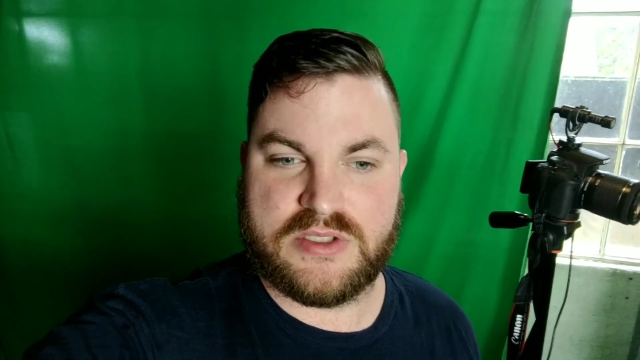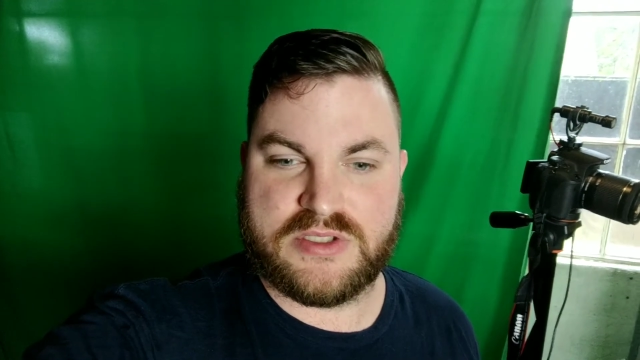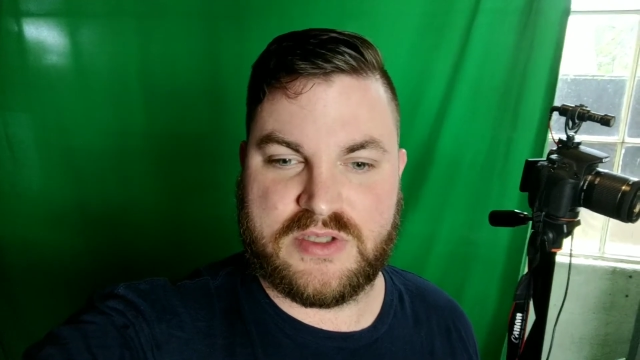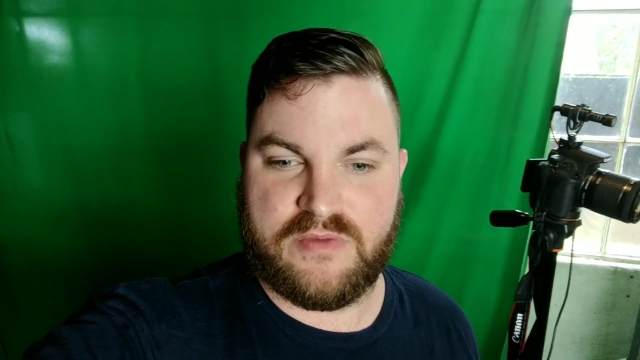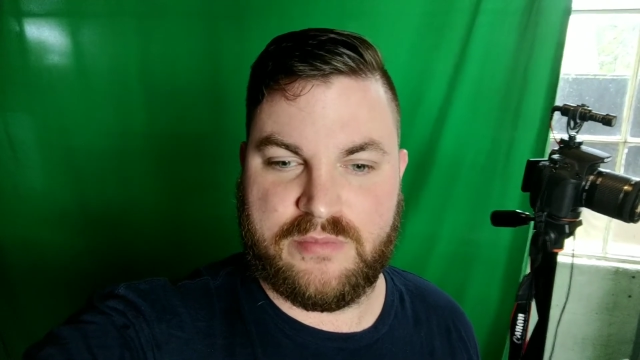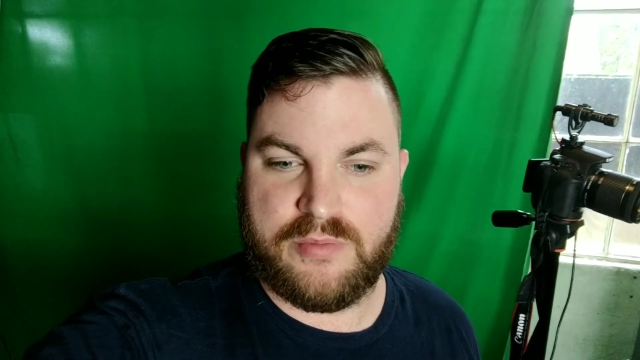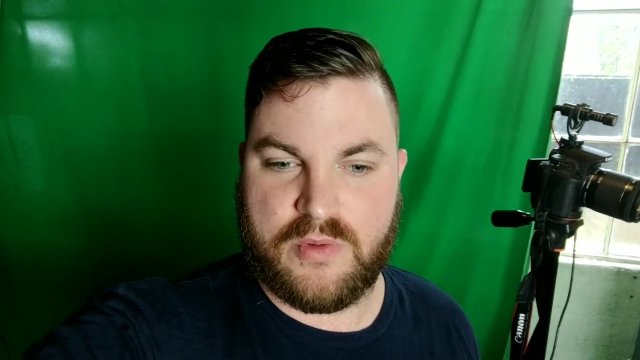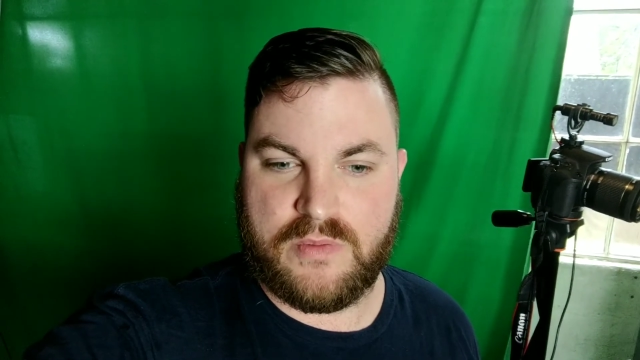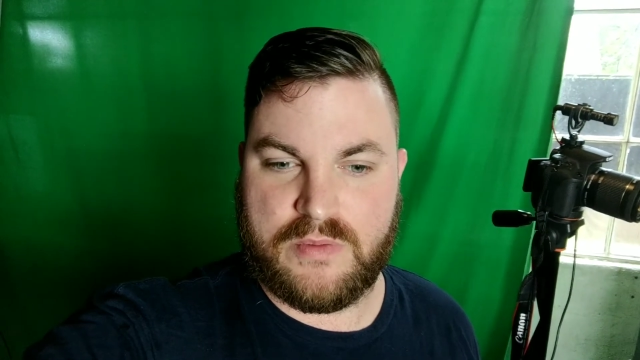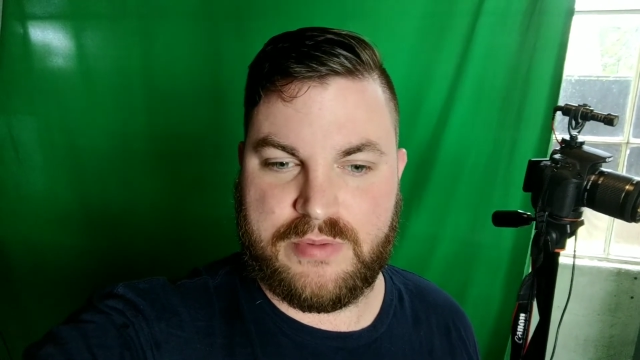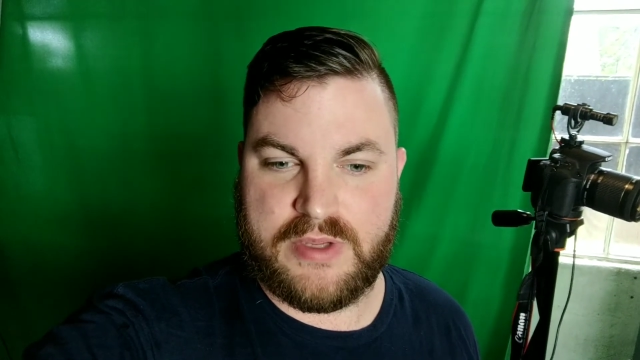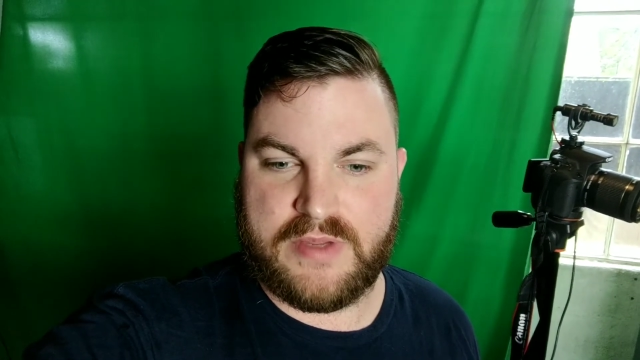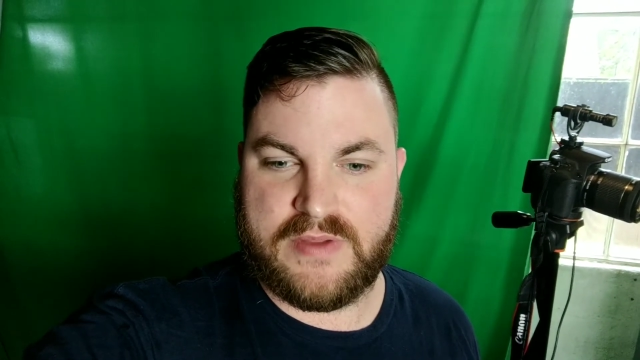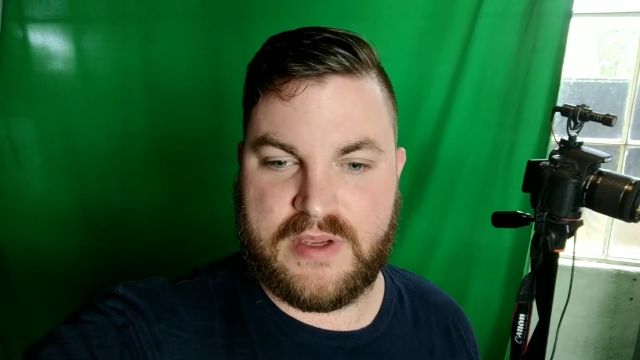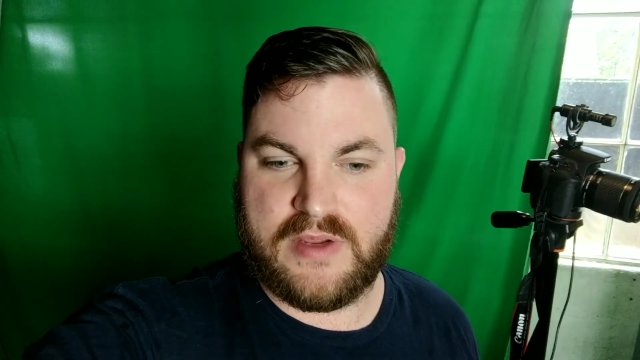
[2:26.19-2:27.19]
shuffleboard. We
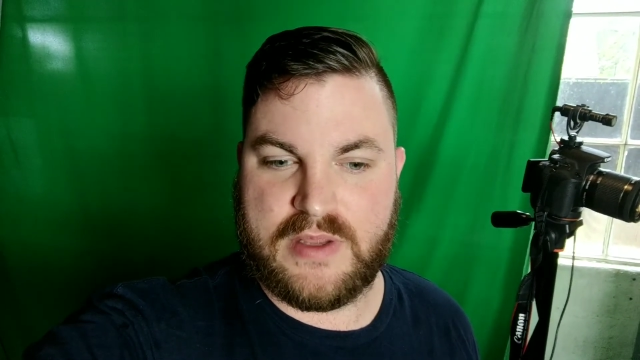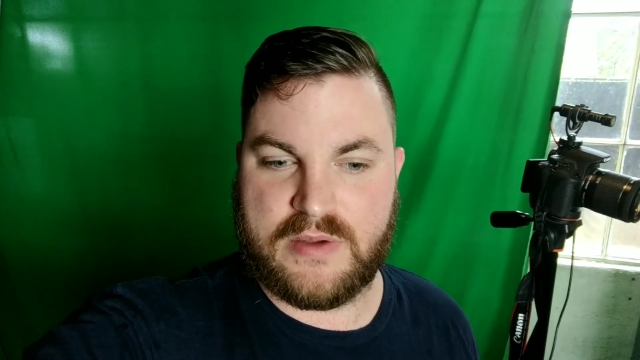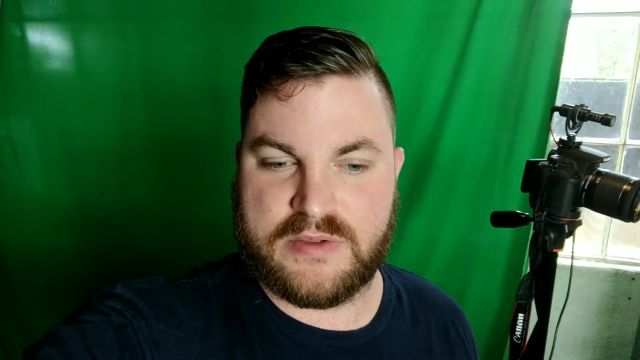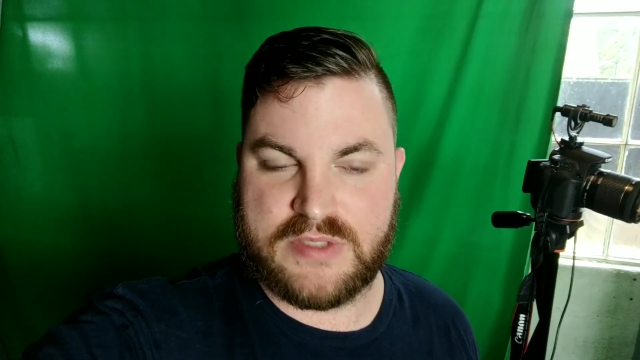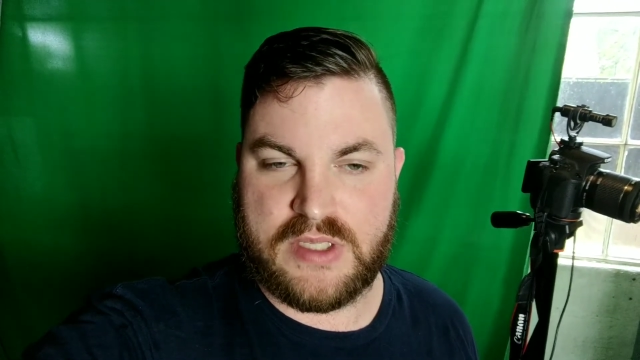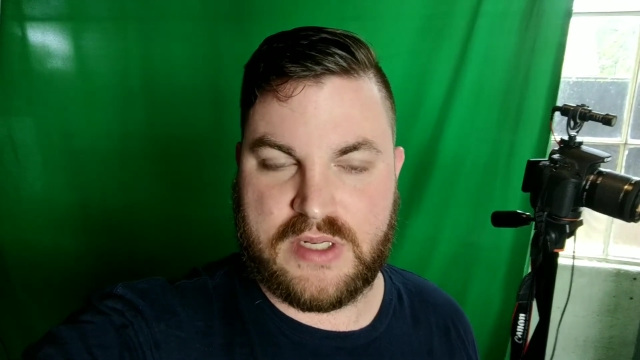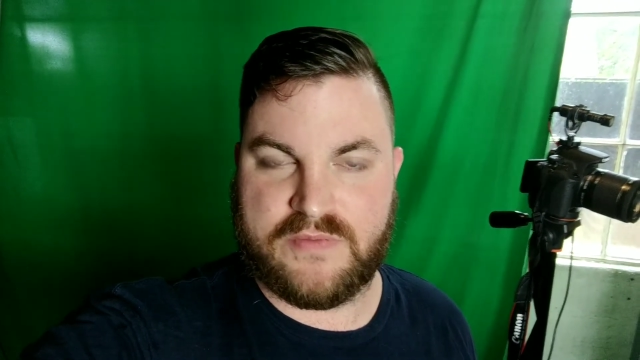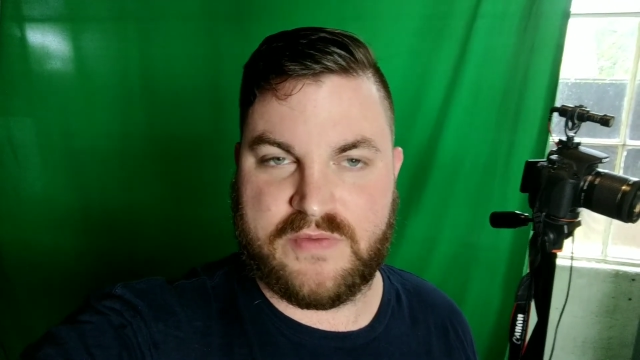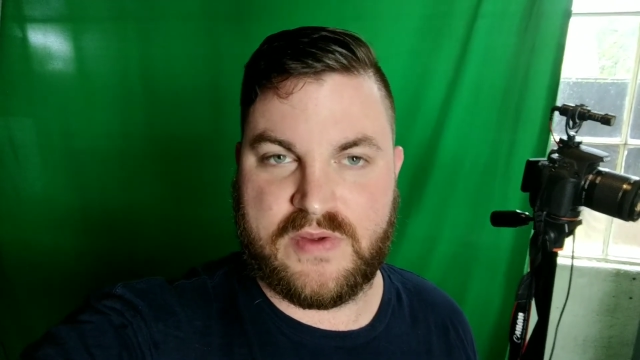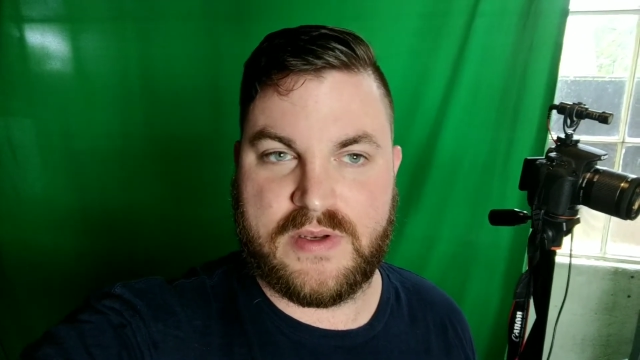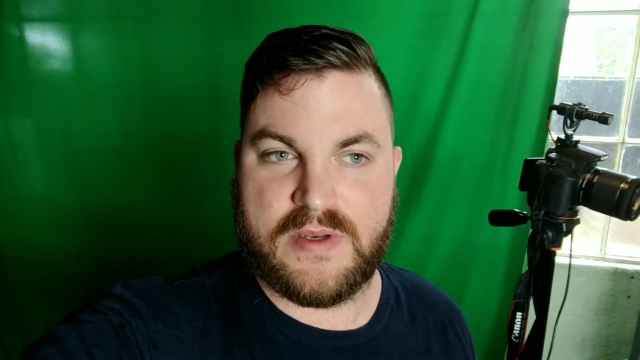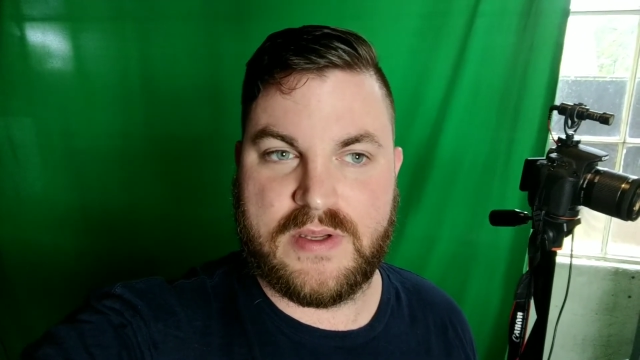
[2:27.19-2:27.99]
played there. That was a lot of fun.